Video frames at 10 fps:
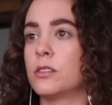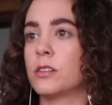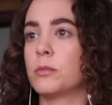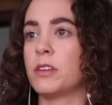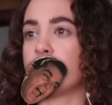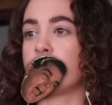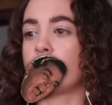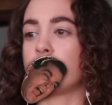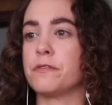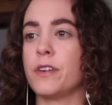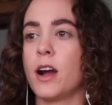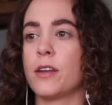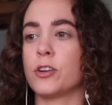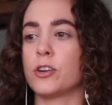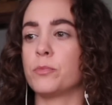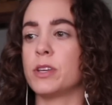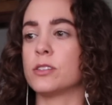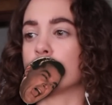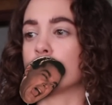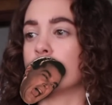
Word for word: you gotta be a f***ing father, you piece of